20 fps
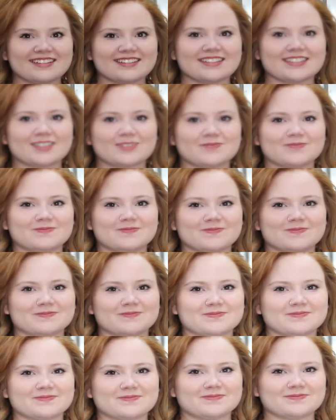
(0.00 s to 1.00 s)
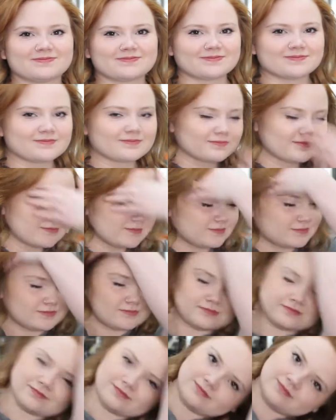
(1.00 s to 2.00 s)
with great hair.
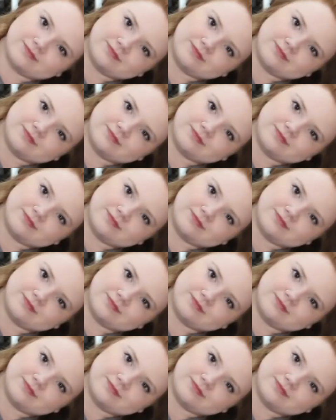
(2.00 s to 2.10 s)
A